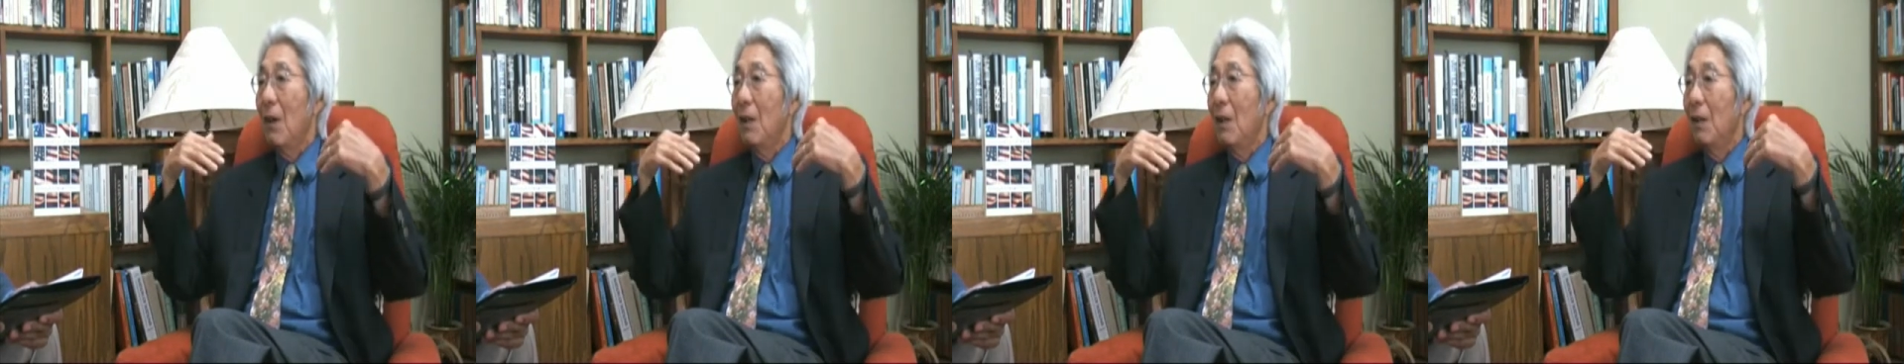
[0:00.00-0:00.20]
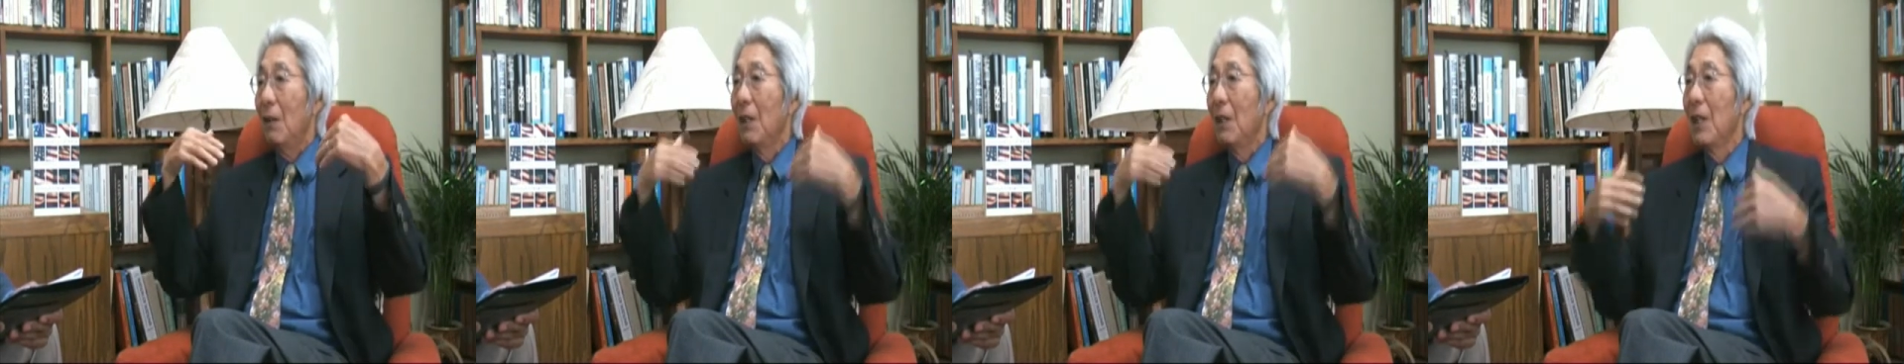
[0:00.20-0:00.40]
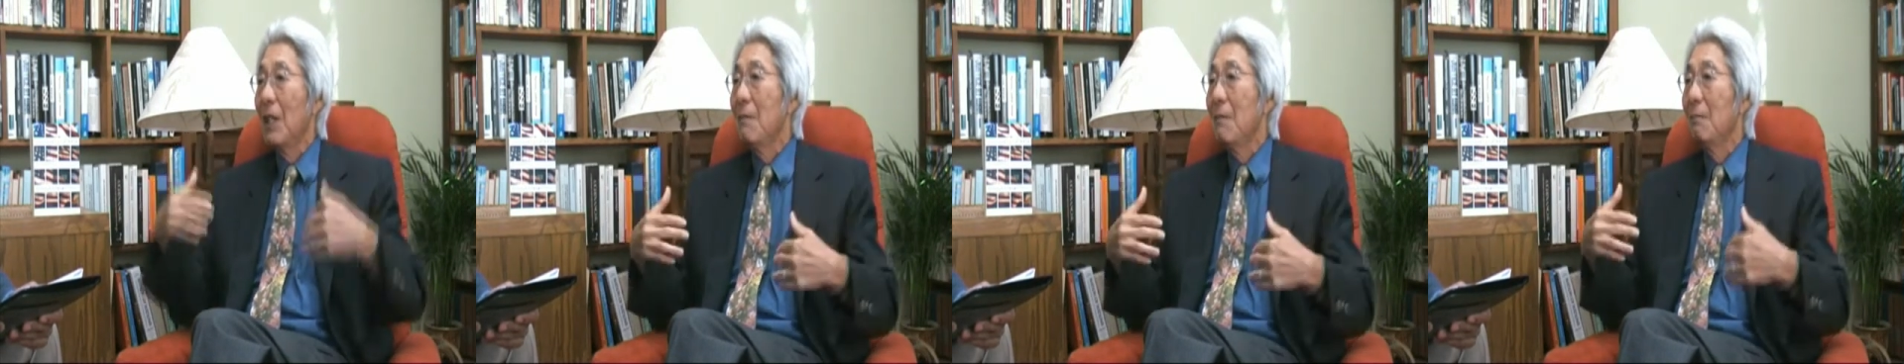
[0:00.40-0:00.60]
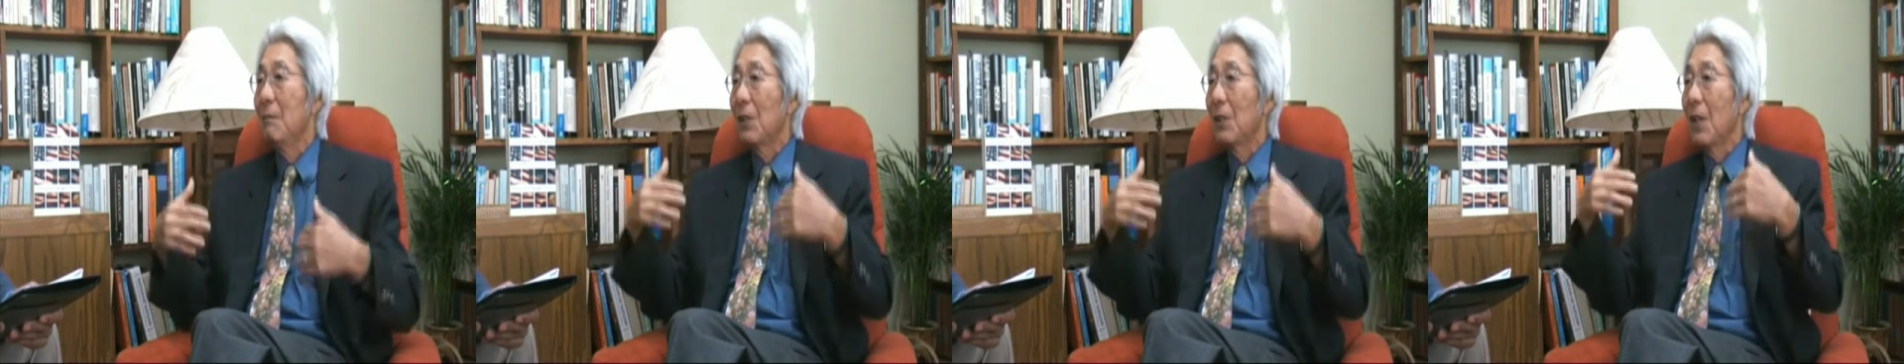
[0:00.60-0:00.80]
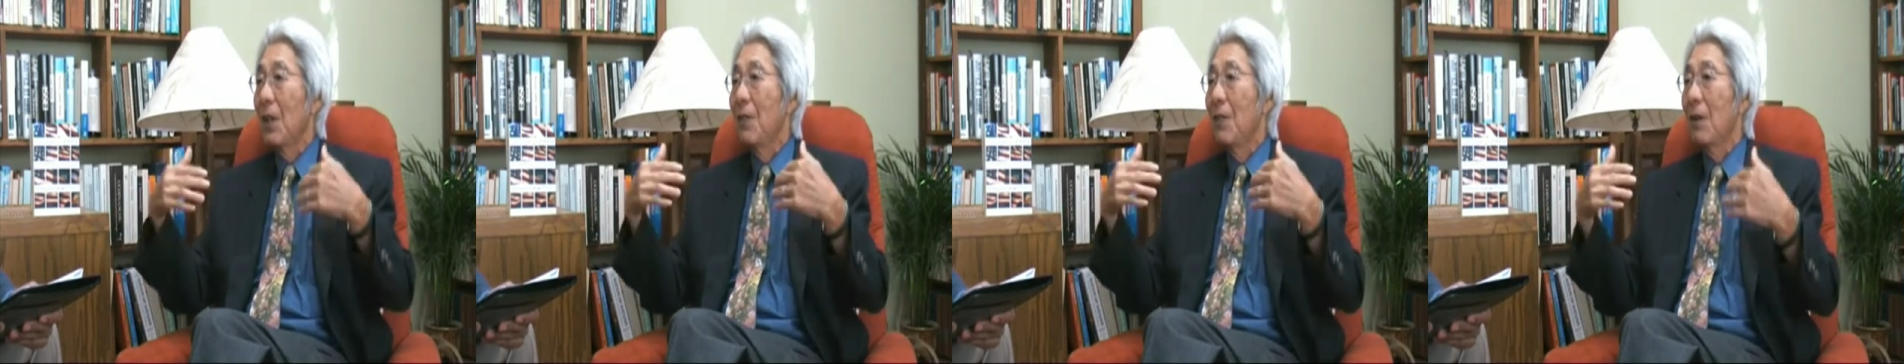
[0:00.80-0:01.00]
limbs
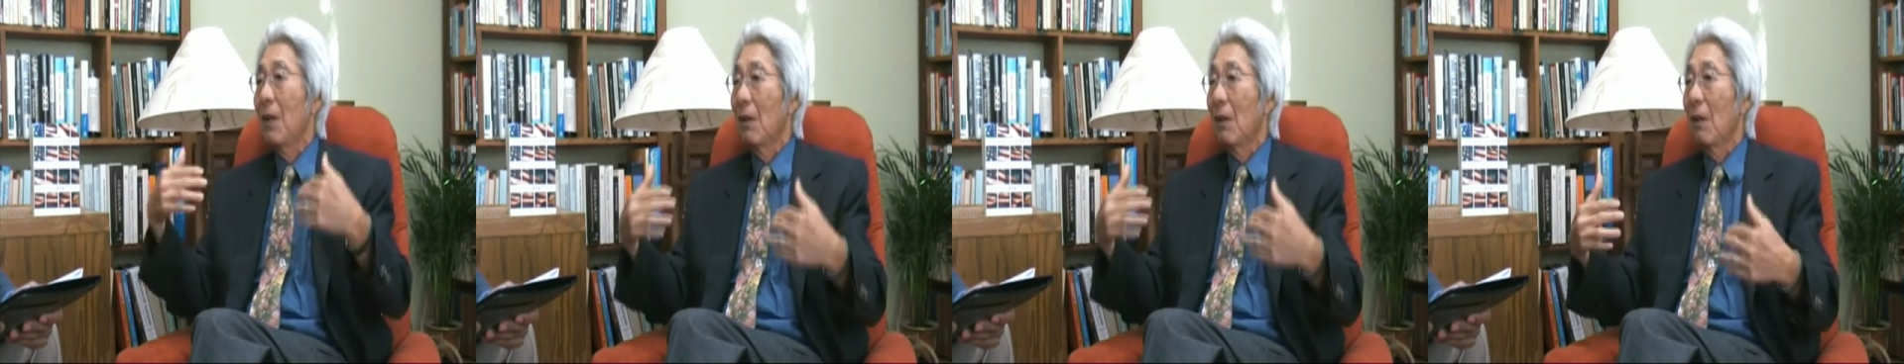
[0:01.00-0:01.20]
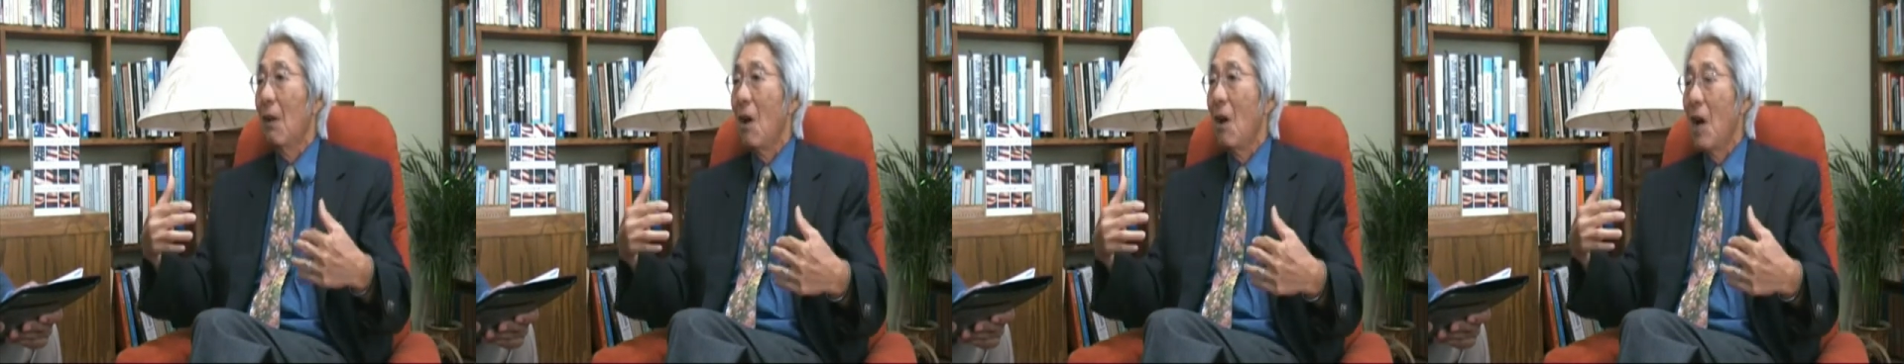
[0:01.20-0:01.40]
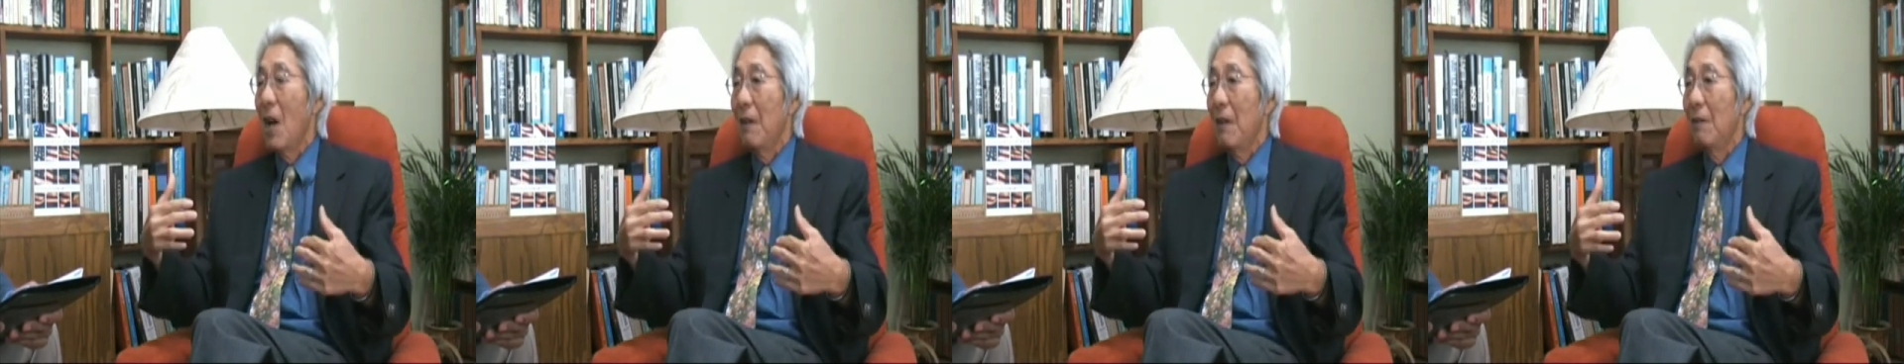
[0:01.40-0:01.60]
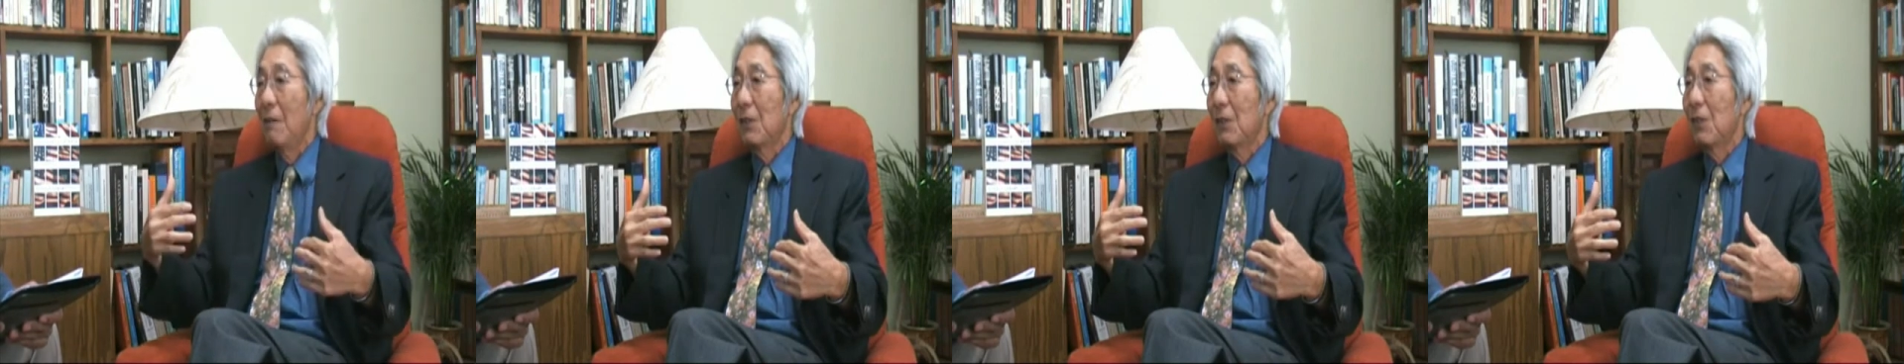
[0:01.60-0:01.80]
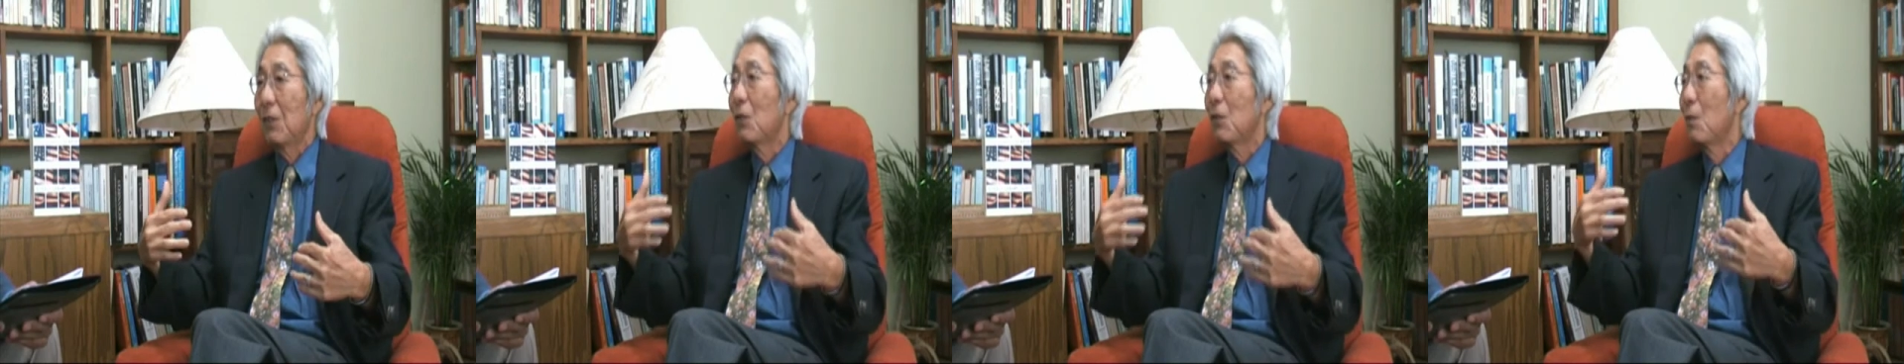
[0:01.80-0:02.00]
and their
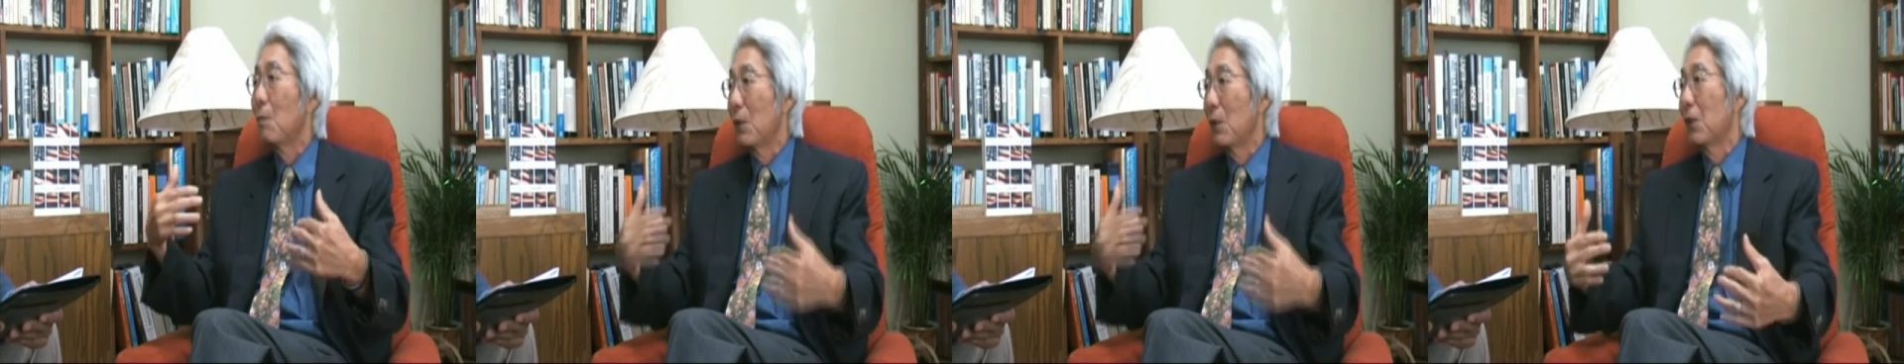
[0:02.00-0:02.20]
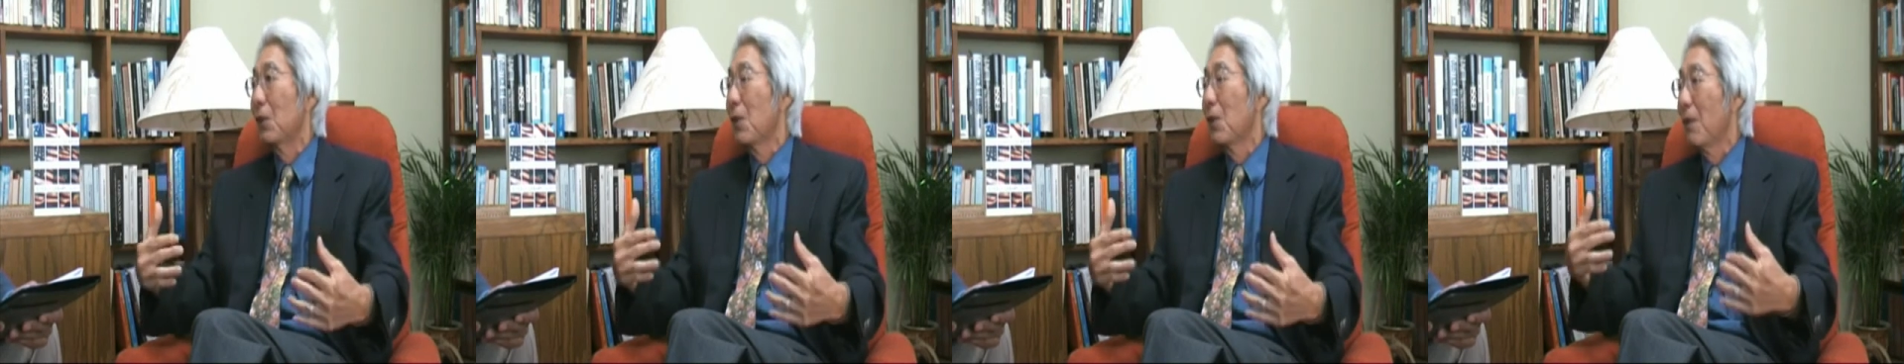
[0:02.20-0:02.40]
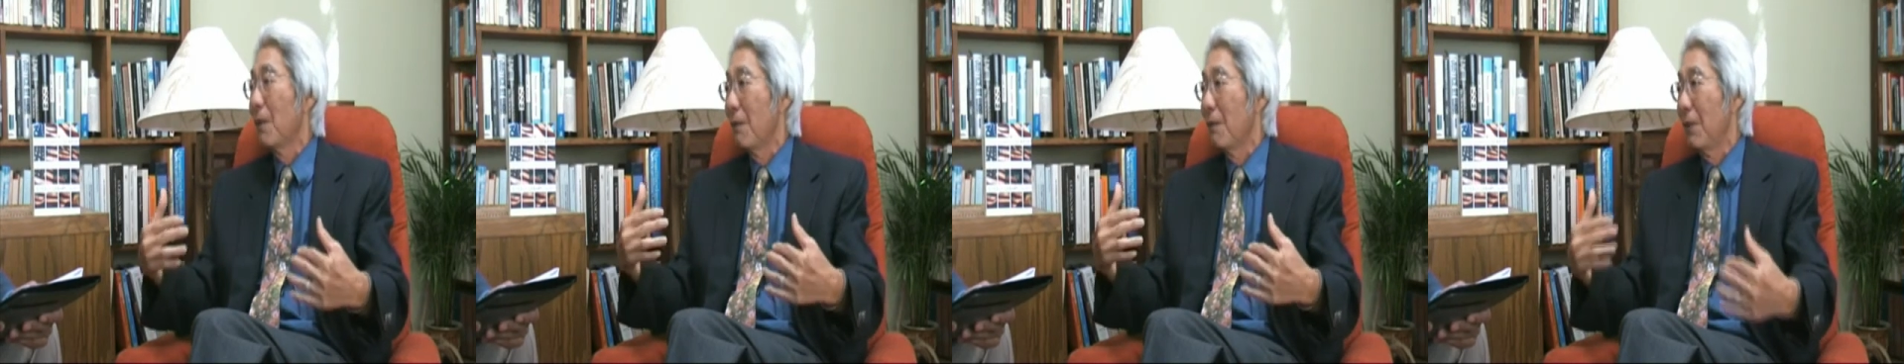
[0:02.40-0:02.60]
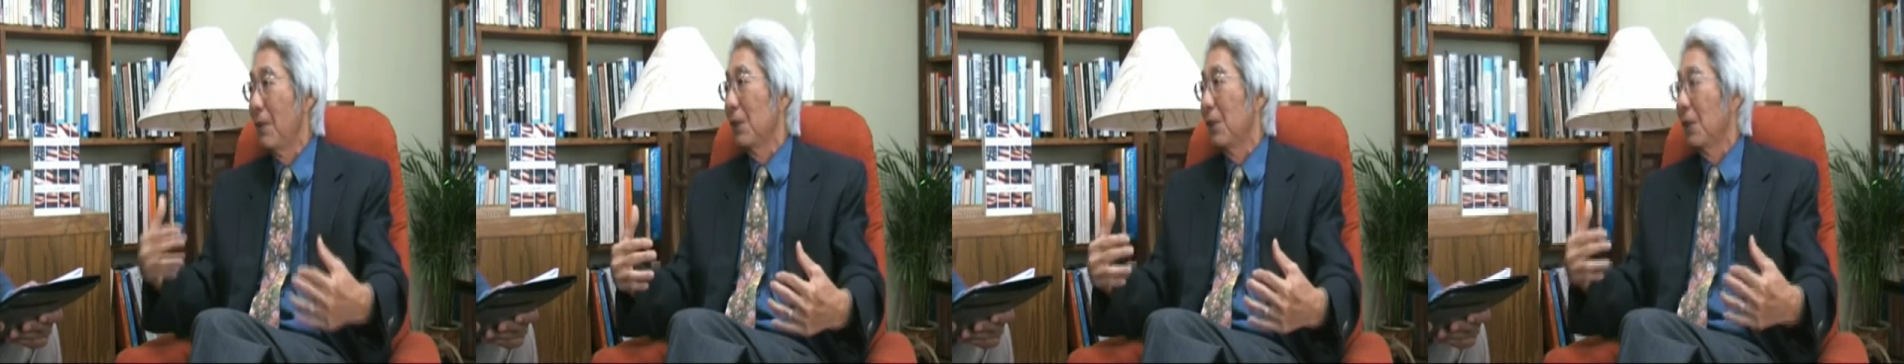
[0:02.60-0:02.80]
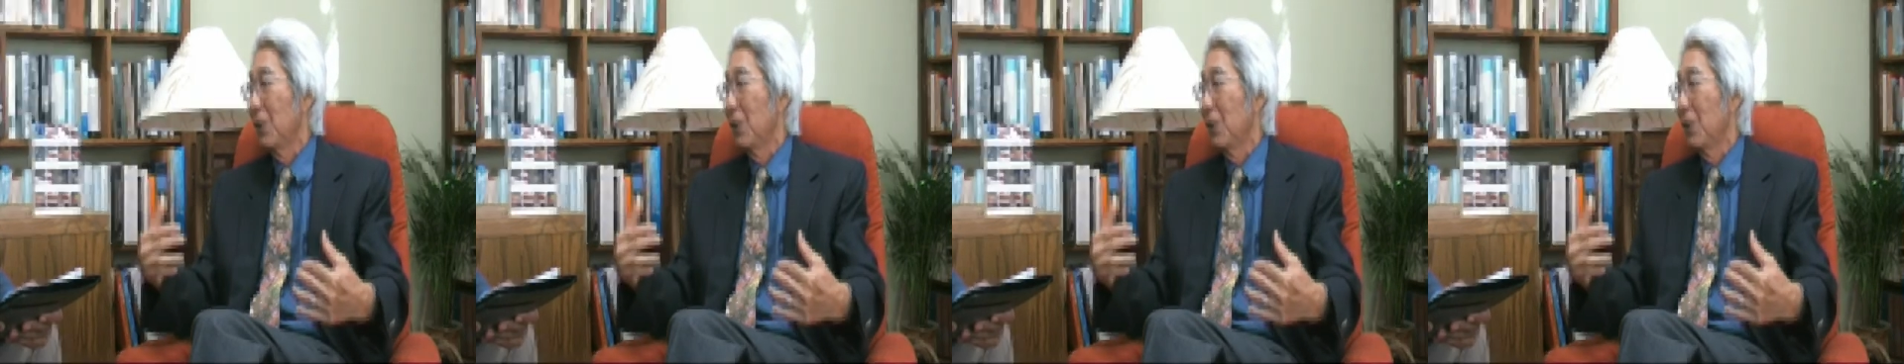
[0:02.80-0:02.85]
lives to preserve this